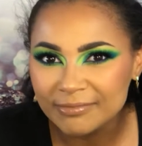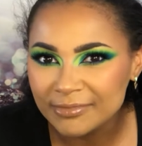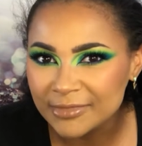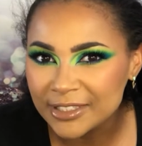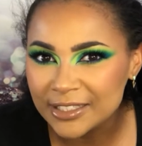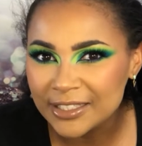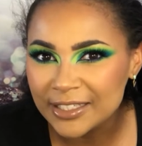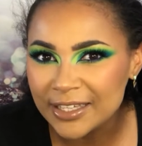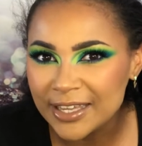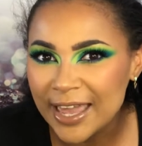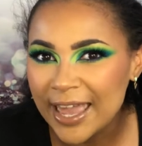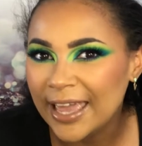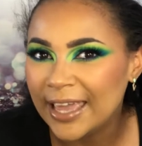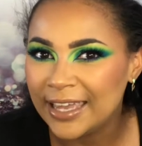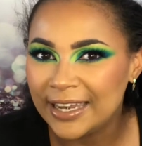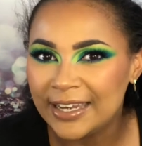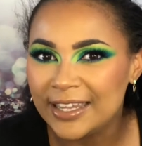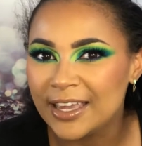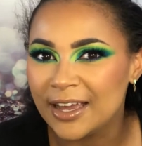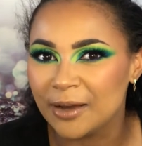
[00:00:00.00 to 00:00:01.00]
see
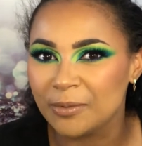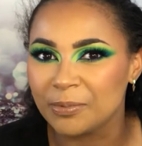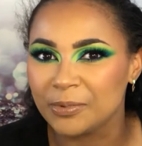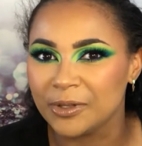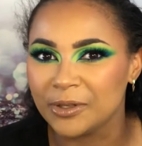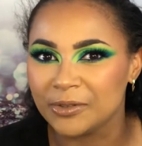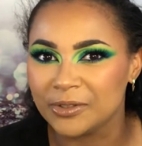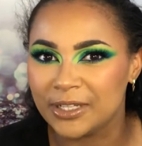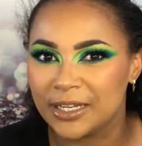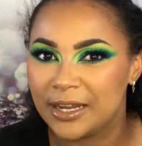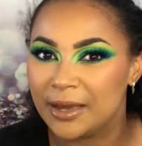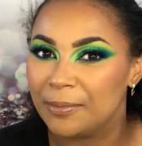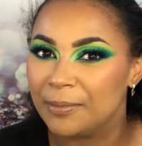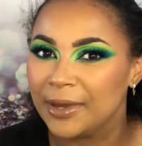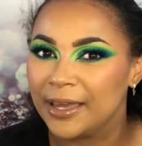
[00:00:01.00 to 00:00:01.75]
any upload that I